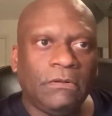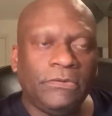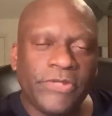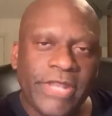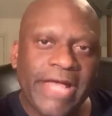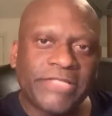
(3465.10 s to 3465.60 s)

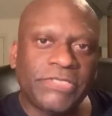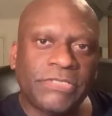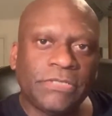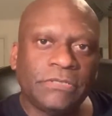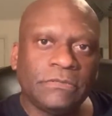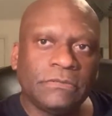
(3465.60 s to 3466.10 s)
the
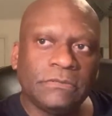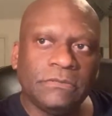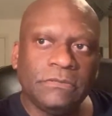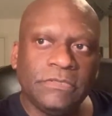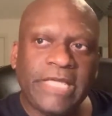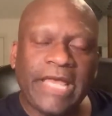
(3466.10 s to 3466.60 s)
next
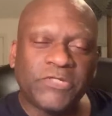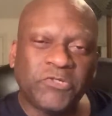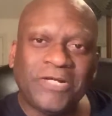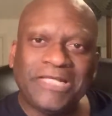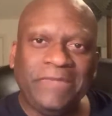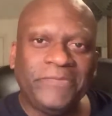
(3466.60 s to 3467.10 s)
day, I was
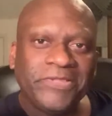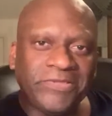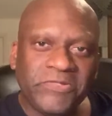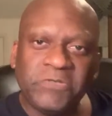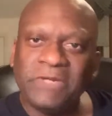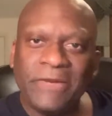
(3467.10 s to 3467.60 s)
trying to keep on
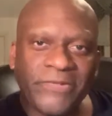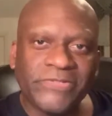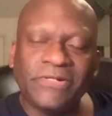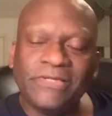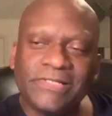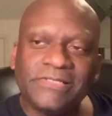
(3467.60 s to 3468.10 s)
the
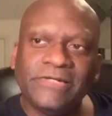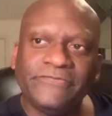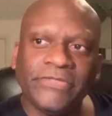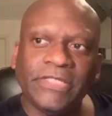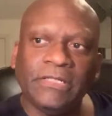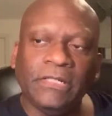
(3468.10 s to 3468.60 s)
newspapers and all that
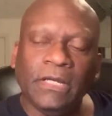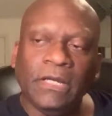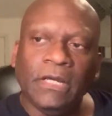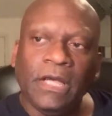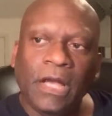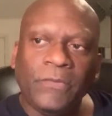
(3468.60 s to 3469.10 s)
stuff, and then
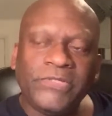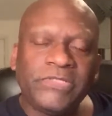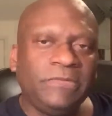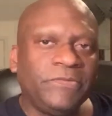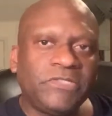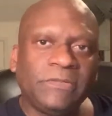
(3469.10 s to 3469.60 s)
I went to
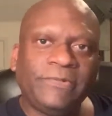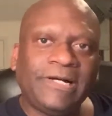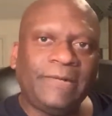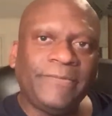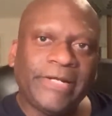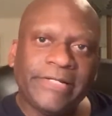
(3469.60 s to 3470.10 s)
see Mr.
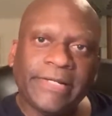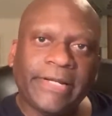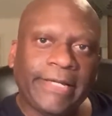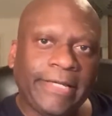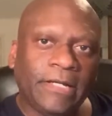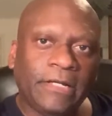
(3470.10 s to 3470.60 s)
Bobb, and I,
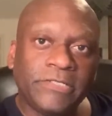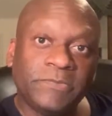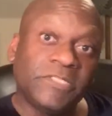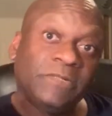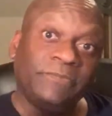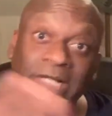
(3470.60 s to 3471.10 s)
I, because uh,
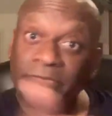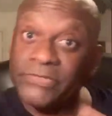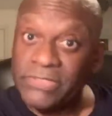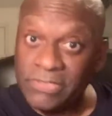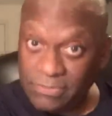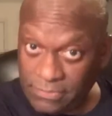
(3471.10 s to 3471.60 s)
Mr. Bobb
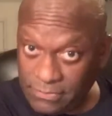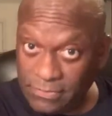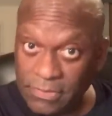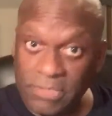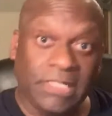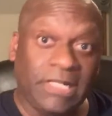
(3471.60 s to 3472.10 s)
was
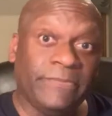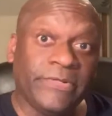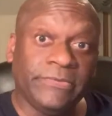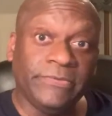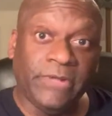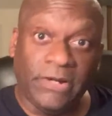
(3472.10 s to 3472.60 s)
the city
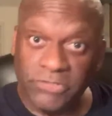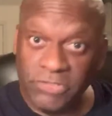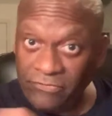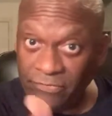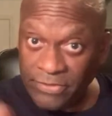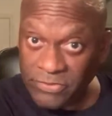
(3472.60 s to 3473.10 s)
our
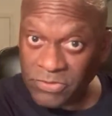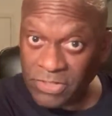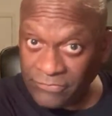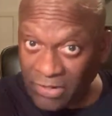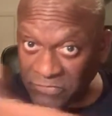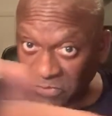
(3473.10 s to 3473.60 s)
chief
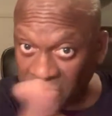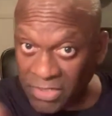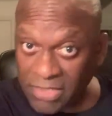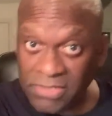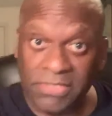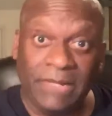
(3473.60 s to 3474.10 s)
administrative officer,
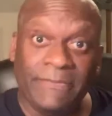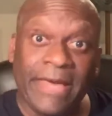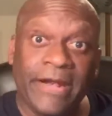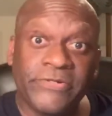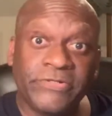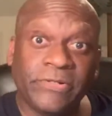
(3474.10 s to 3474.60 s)
then the city
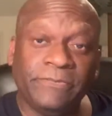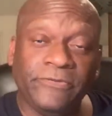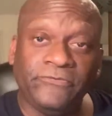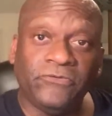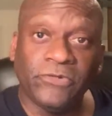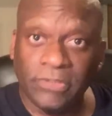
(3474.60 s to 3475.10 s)
manager
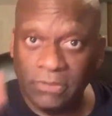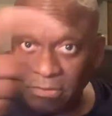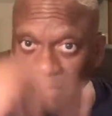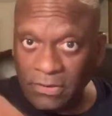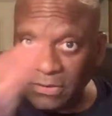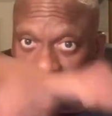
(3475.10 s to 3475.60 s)
before the
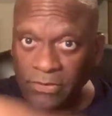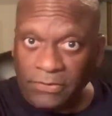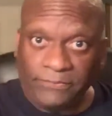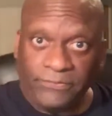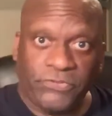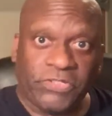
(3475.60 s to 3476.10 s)

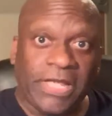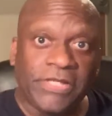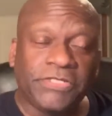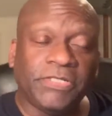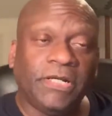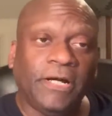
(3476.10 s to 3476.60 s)

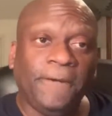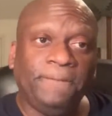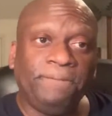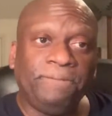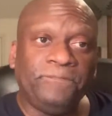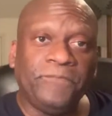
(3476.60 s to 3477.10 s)
change in
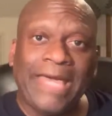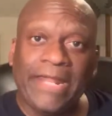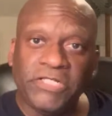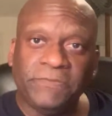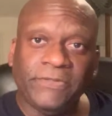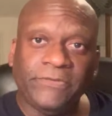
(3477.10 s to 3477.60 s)
um,
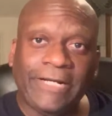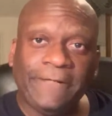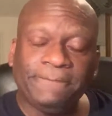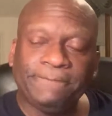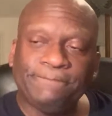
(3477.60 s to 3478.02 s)
management, right?